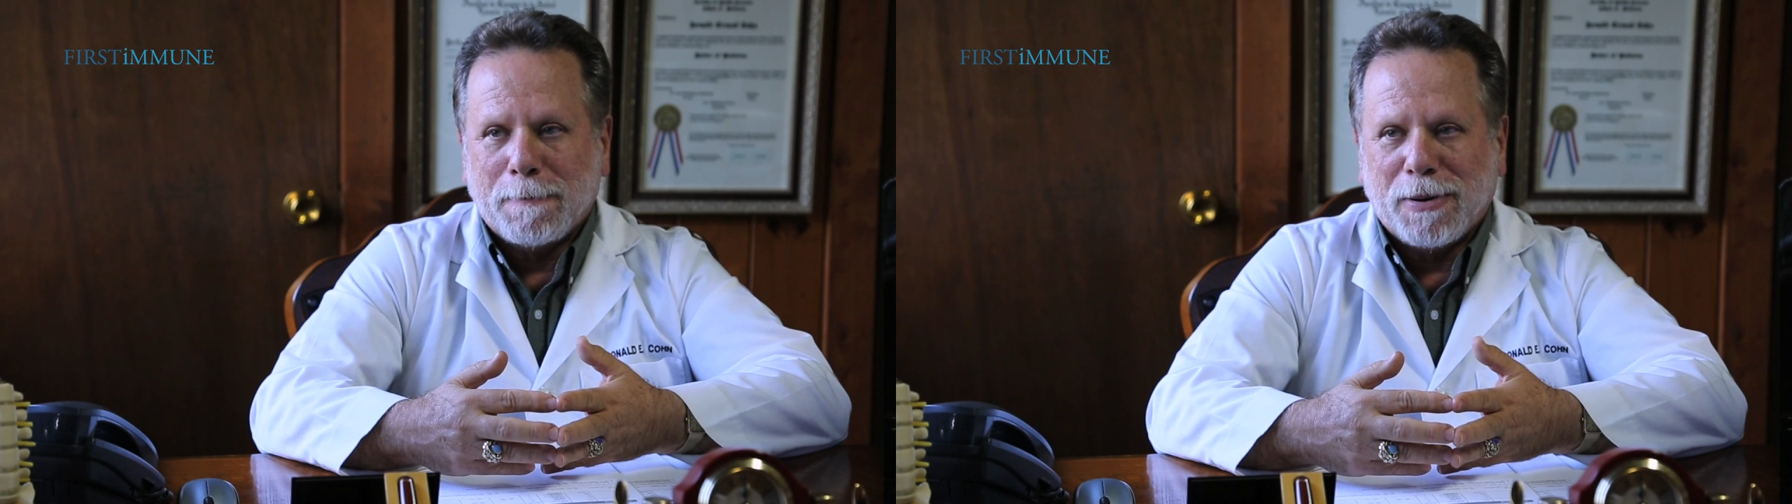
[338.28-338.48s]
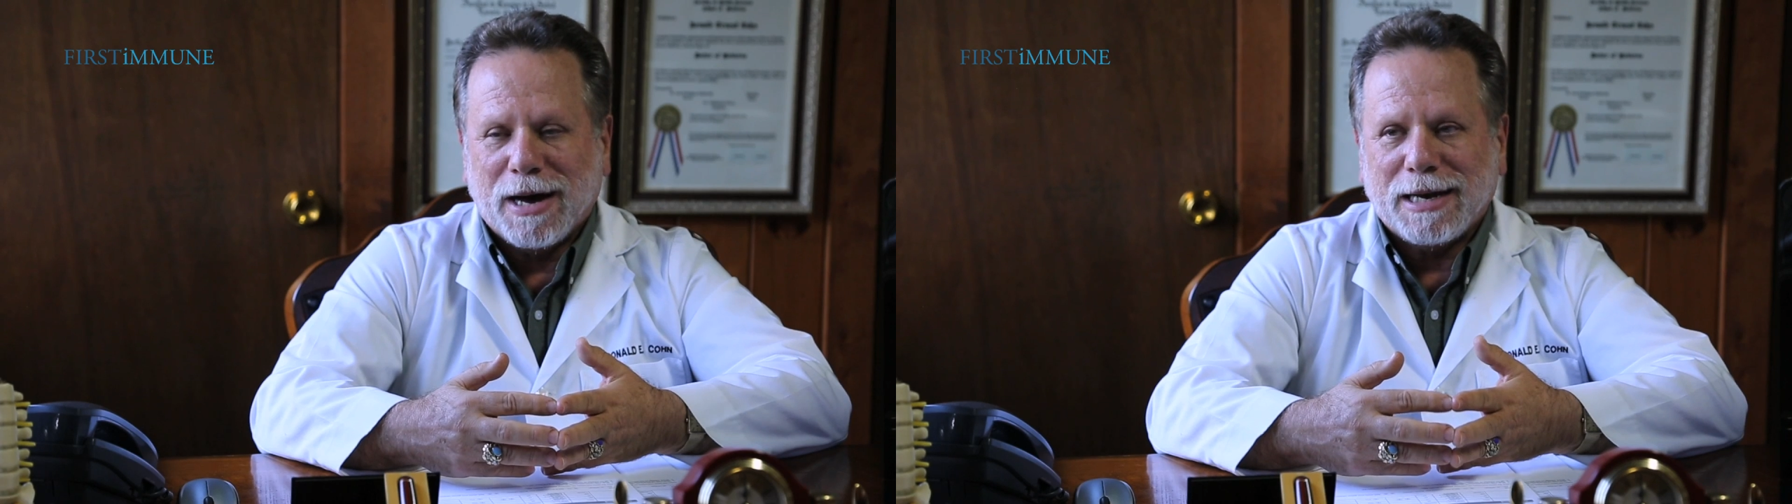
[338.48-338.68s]

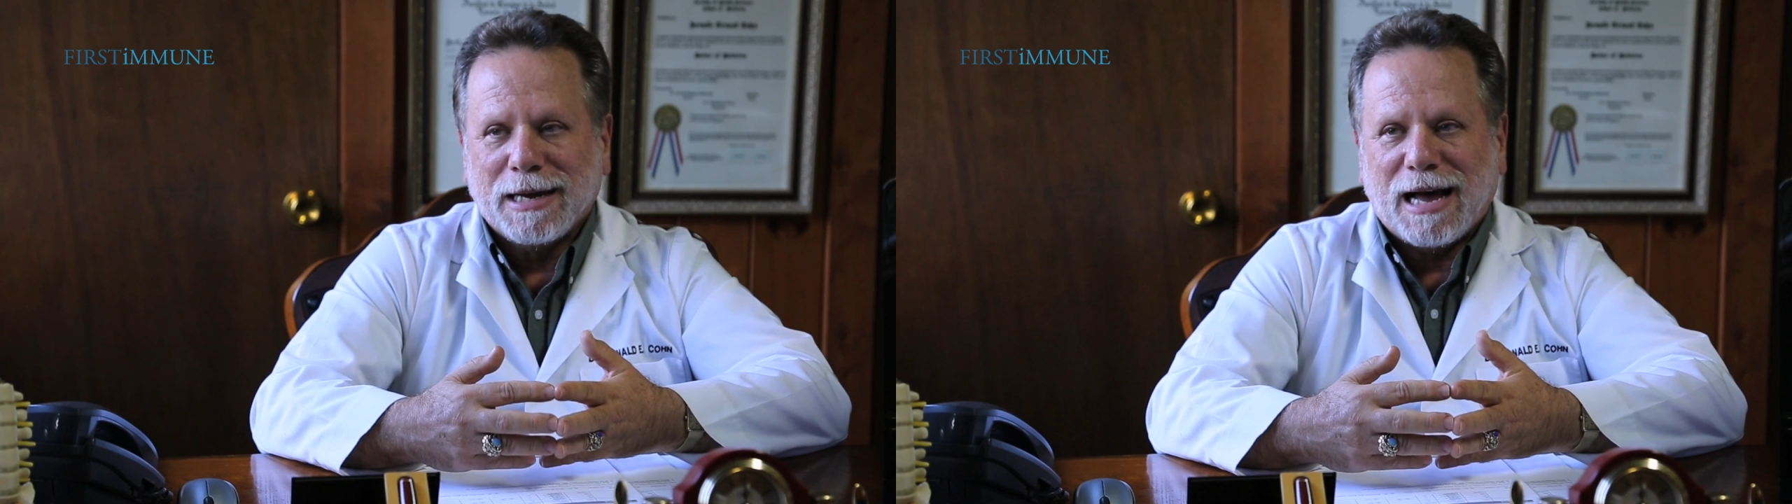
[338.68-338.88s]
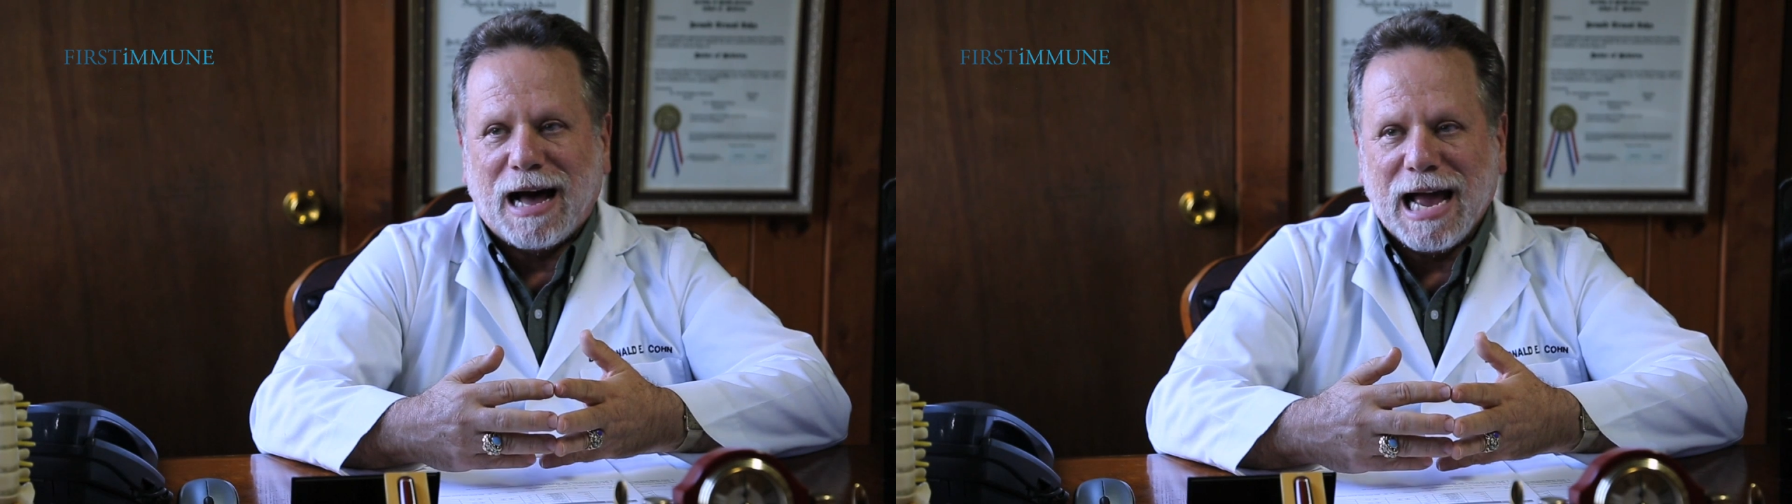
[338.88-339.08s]
but
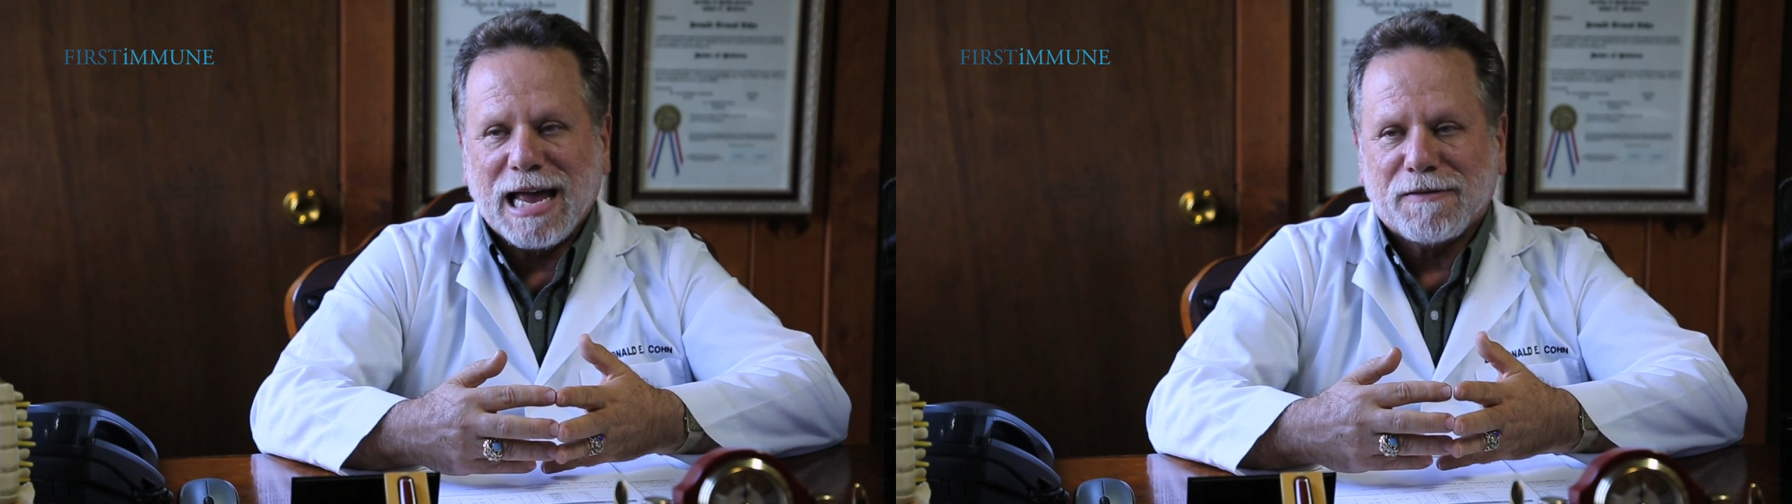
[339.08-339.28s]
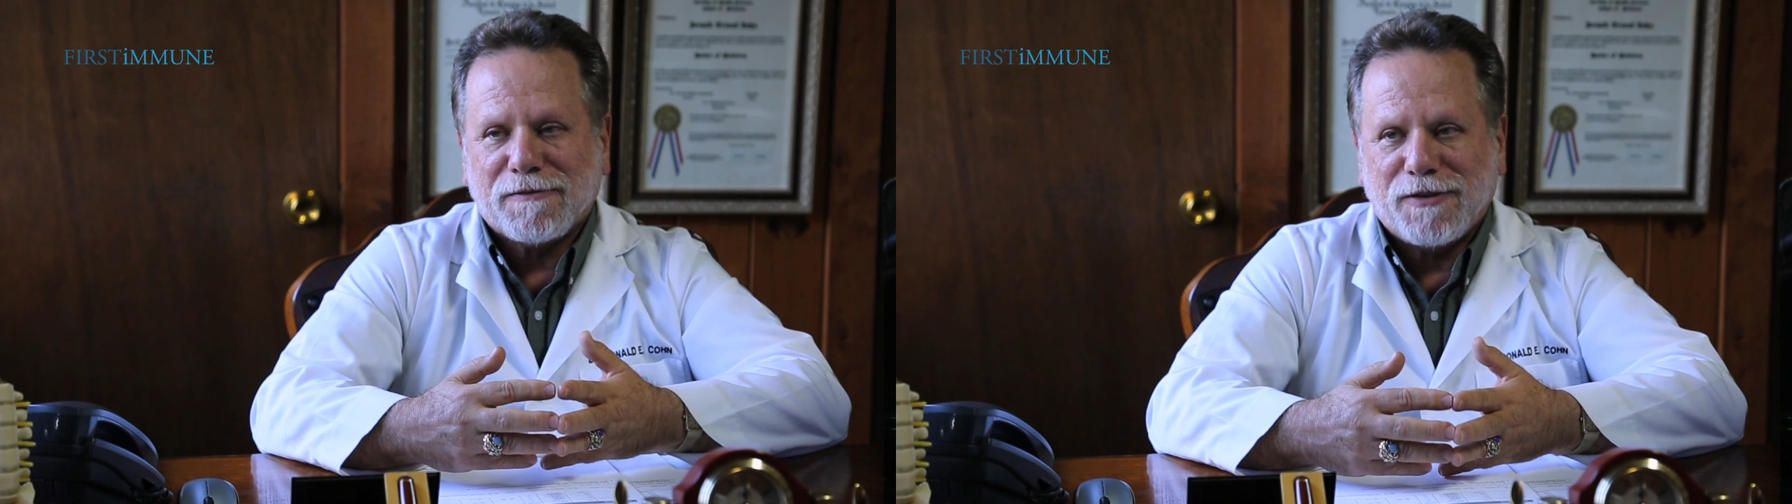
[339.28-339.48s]
I
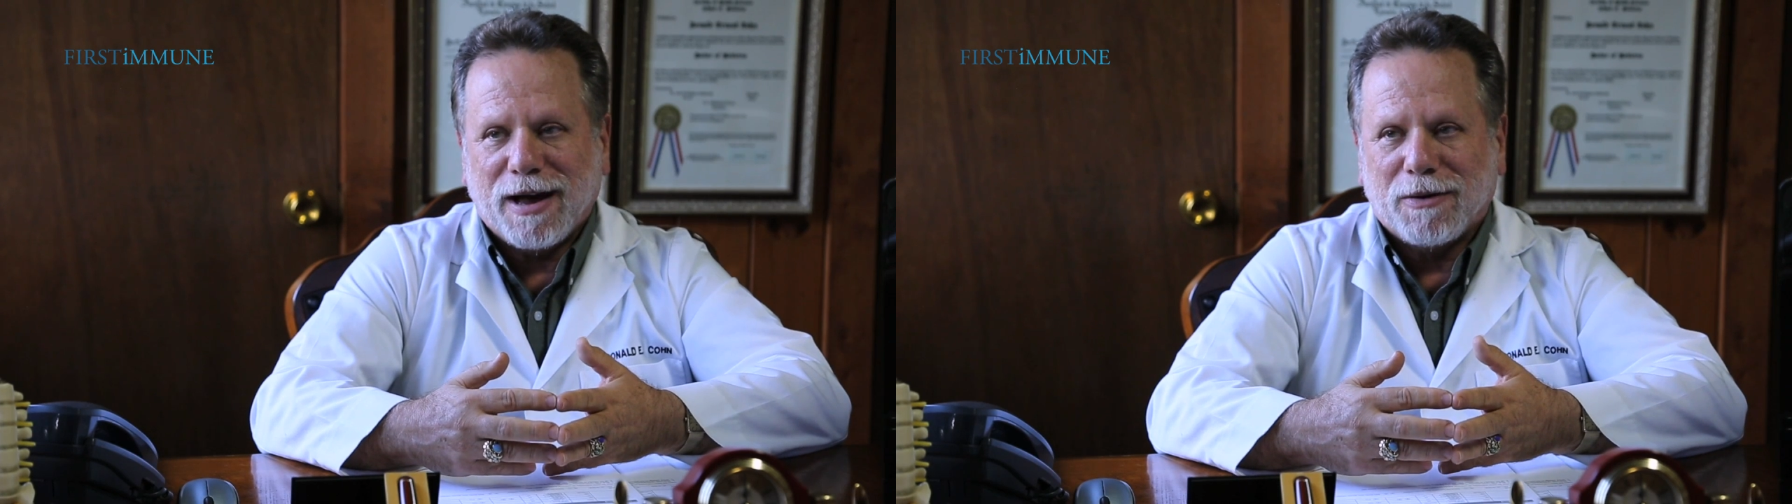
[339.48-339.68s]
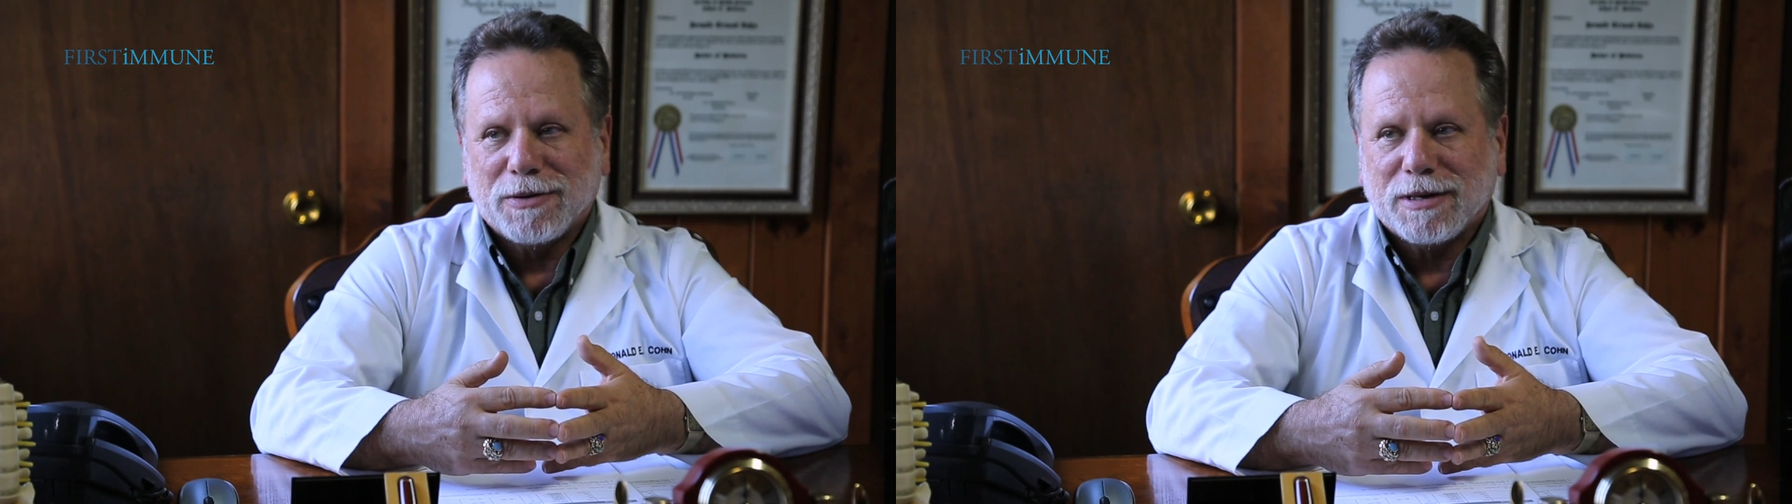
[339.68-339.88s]
have
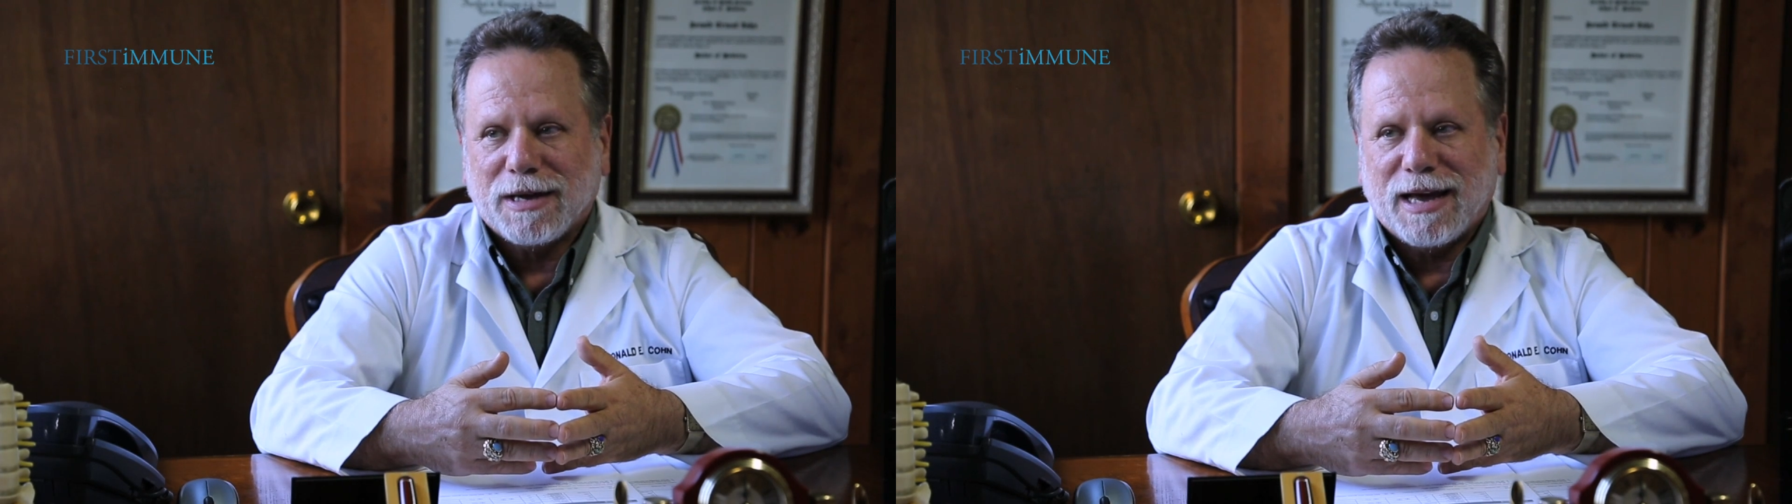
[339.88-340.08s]
found,